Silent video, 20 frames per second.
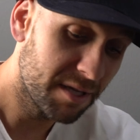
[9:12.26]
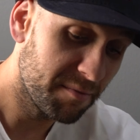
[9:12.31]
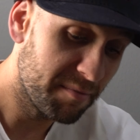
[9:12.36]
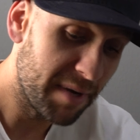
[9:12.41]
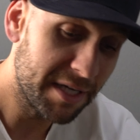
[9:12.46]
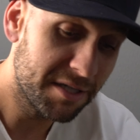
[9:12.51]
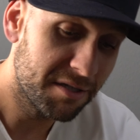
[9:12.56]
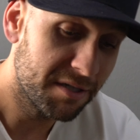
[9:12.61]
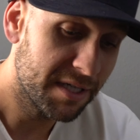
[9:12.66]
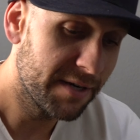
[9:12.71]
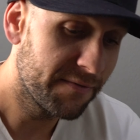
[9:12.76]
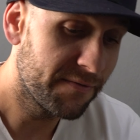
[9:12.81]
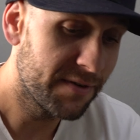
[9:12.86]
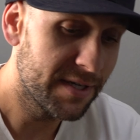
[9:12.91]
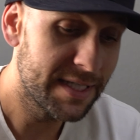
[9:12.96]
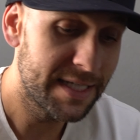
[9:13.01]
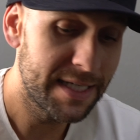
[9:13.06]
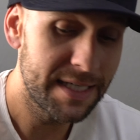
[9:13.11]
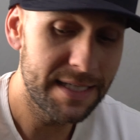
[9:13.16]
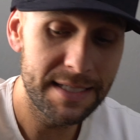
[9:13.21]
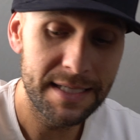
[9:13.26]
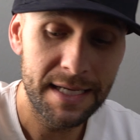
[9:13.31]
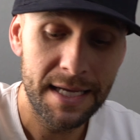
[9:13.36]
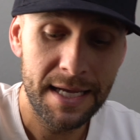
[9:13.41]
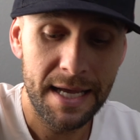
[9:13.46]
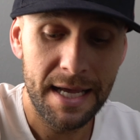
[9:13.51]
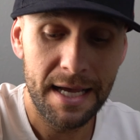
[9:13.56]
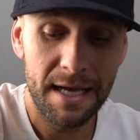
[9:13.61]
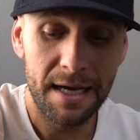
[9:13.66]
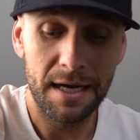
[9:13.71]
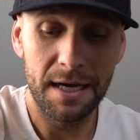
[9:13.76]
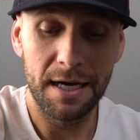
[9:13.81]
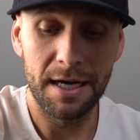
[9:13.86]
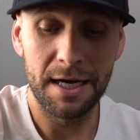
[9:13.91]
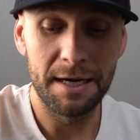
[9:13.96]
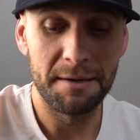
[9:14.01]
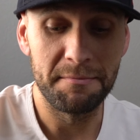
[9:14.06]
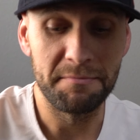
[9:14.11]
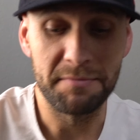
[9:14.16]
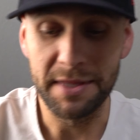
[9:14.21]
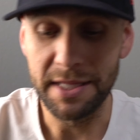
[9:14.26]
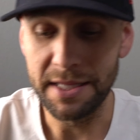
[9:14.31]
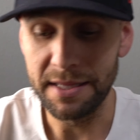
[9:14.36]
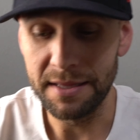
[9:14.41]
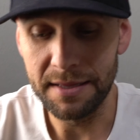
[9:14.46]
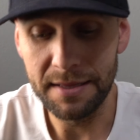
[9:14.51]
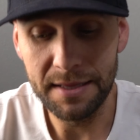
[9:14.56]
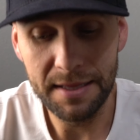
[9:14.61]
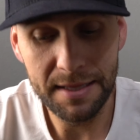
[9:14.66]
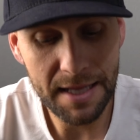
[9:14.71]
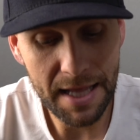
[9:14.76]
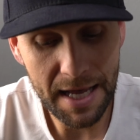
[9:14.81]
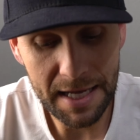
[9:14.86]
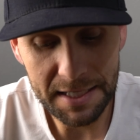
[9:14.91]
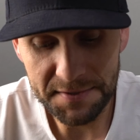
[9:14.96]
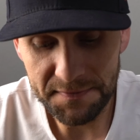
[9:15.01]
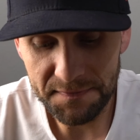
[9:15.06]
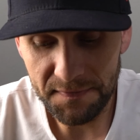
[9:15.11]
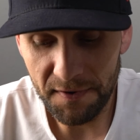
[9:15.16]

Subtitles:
the major differences. As